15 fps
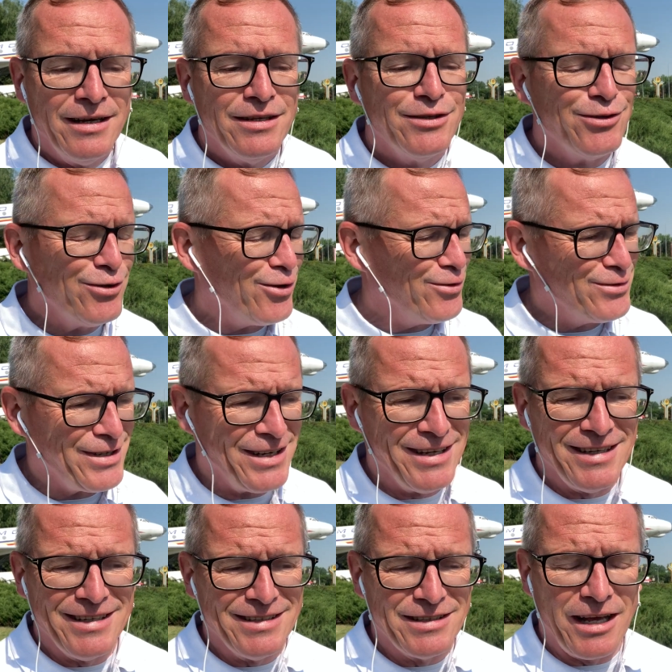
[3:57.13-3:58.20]
You know,
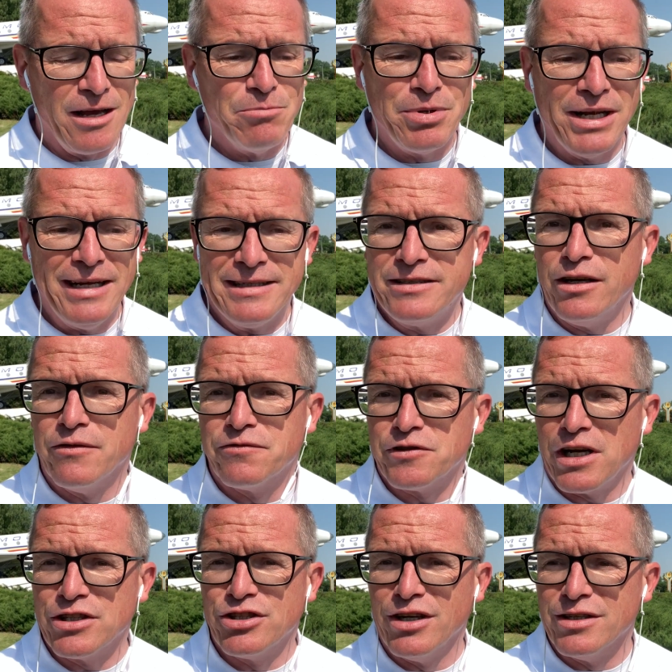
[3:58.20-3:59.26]
the ability of
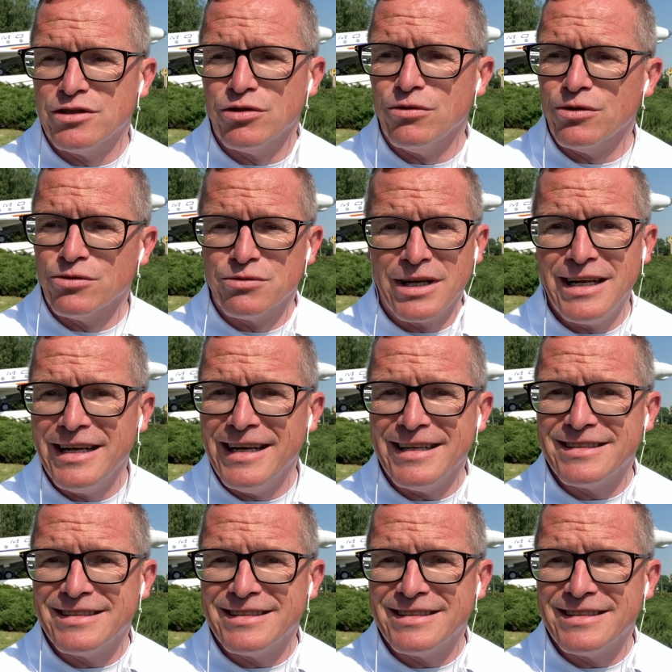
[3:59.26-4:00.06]
Russia to really